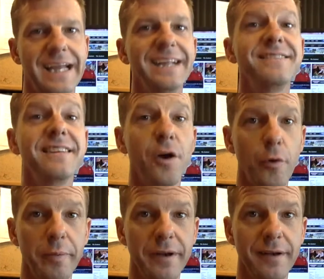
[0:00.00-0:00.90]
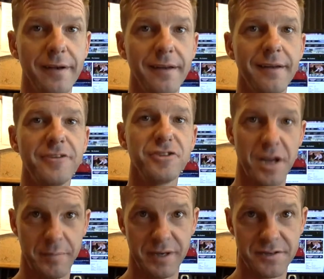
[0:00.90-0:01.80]
It's the Open
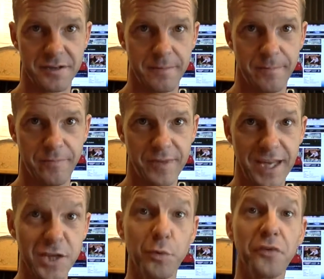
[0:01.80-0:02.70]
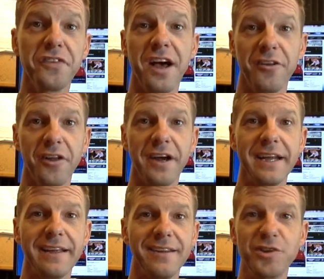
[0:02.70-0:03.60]
Championship. And you will sound
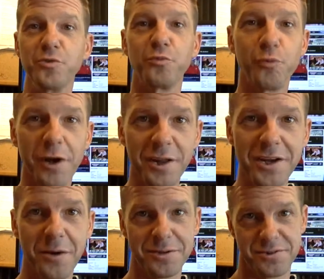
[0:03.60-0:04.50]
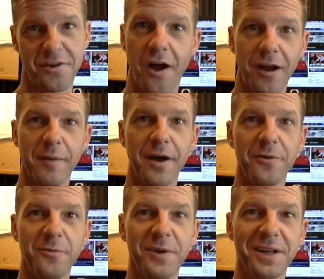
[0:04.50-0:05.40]
like you really know what you're talking
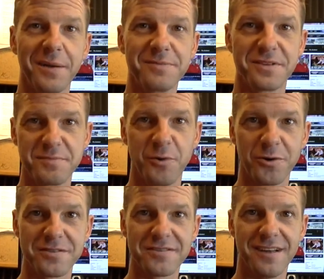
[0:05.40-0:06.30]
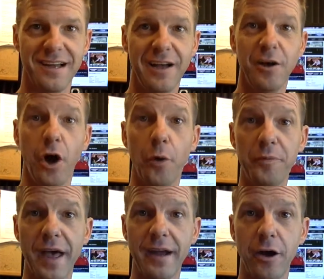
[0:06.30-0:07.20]
about when it comes to sports.
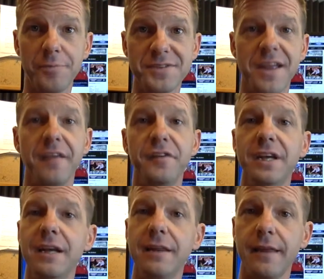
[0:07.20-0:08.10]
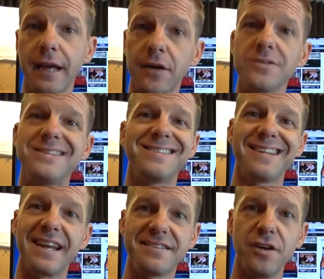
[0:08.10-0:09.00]
Hope that helps. If you need anything else, just
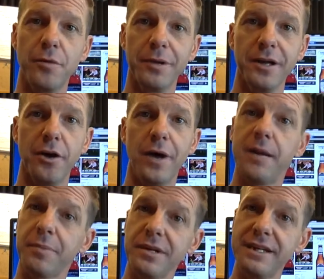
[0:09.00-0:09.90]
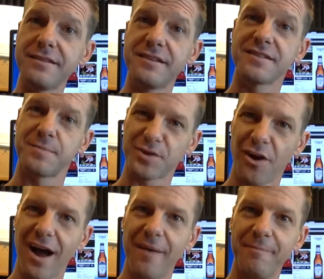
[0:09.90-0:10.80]
let us know below. And please
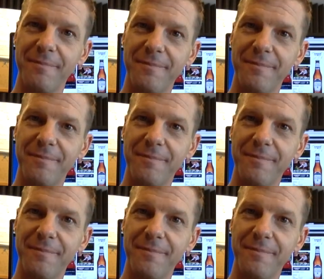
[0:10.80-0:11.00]
subscribe.